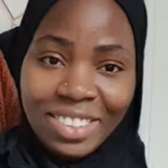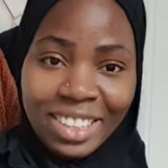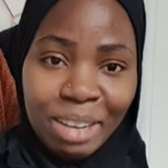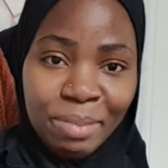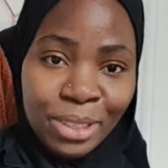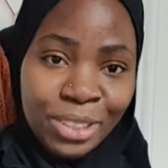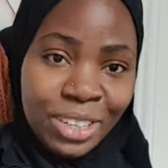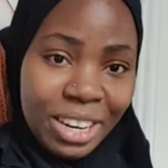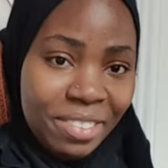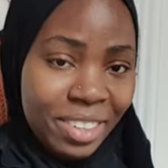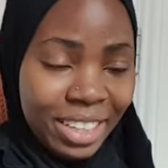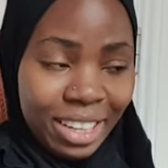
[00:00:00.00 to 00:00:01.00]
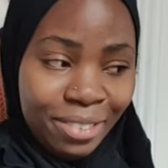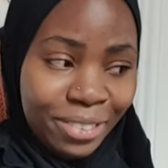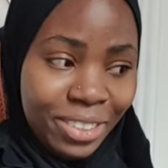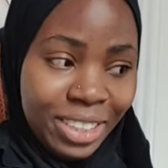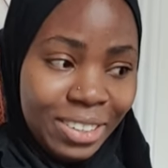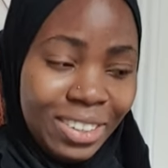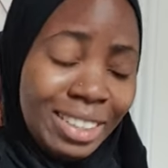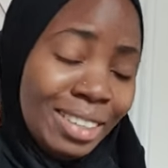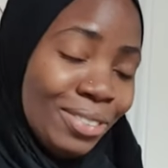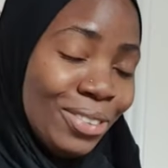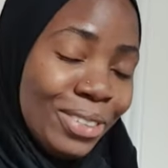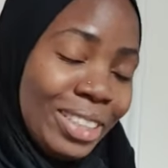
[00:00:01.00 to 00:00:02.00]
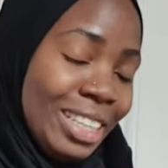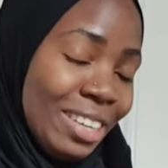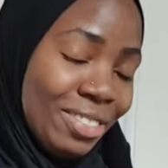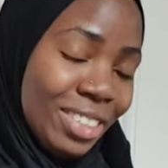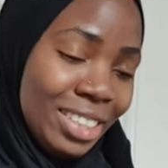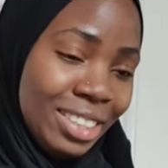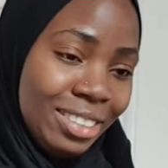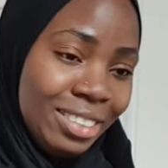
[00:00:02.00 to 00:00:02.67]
I'm going to show you everything that I've got now, and I've not gotten everything.